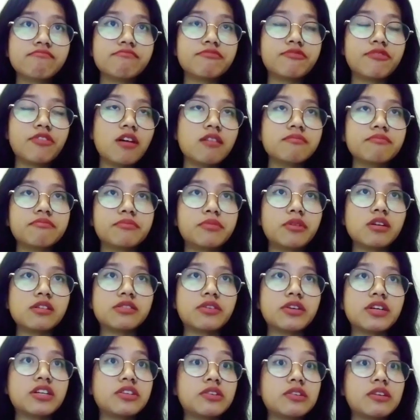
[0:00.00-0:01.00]
from
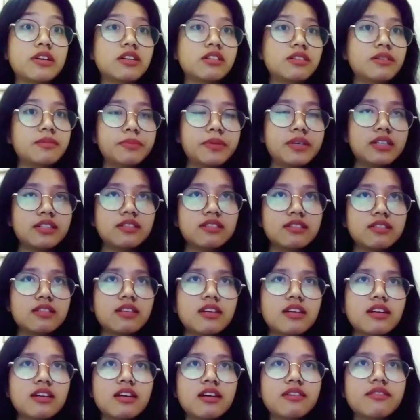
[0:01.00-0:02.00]
Proto-Indo-European.
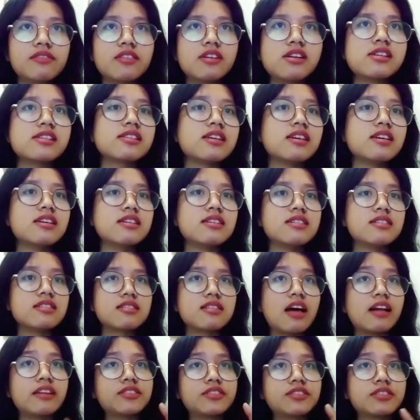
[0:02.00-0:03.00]
First is
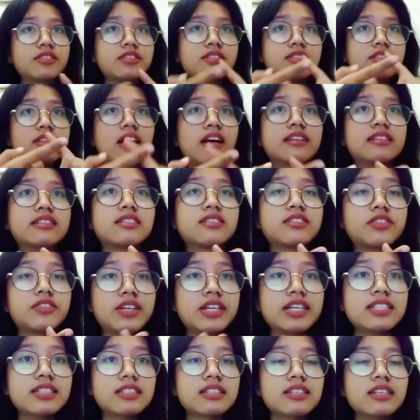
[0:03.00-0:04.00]

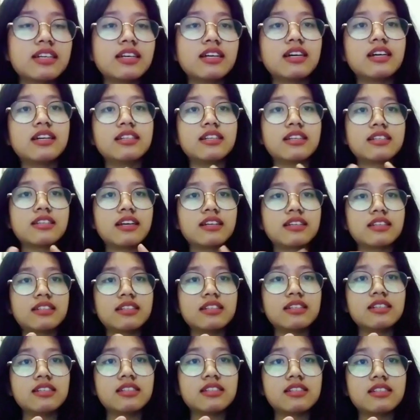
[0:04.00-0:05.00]
Sanskrit, and the
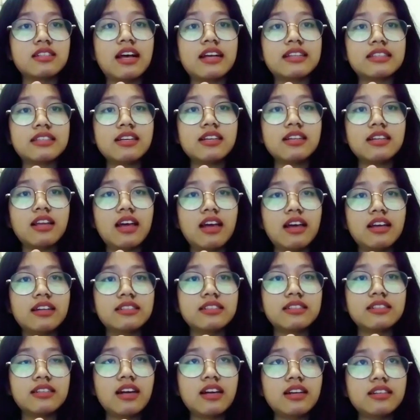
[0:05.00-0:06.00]
second is Latin,
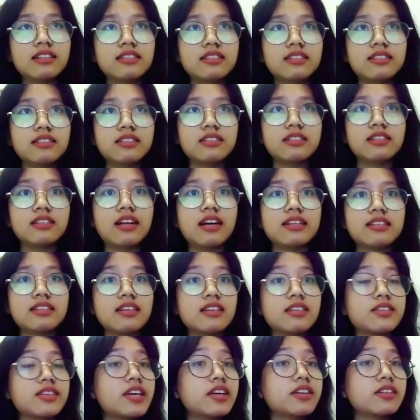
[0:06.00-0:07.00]
and then the last
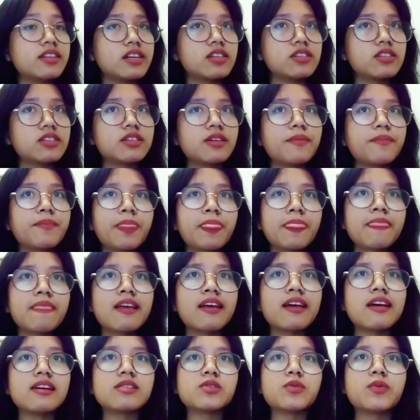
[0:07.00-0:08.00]
is English.
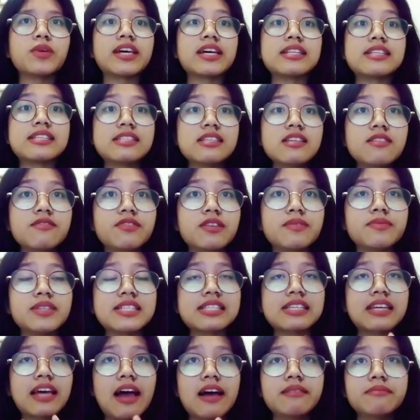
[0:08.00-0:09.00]
As we can see from
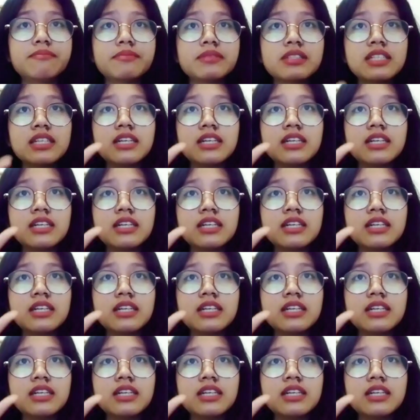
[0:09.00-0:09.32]
the scheme,